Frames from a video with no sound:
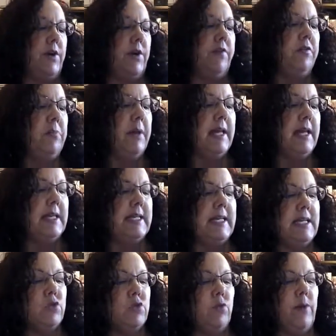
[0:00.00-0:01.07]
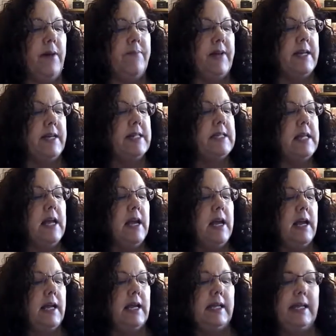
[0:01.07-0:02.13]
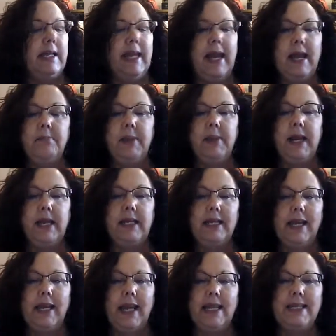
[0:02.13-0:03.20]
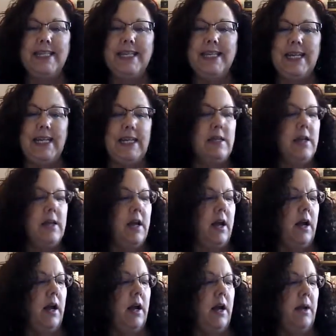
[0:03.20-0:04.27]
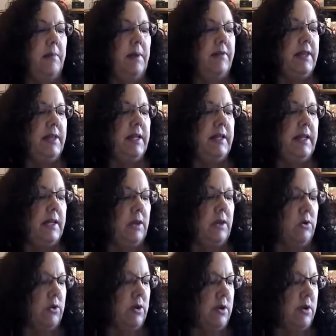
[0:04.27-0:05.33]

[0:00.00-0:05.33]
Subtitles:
So everybody that attends RepFest in campaign 19, everything that they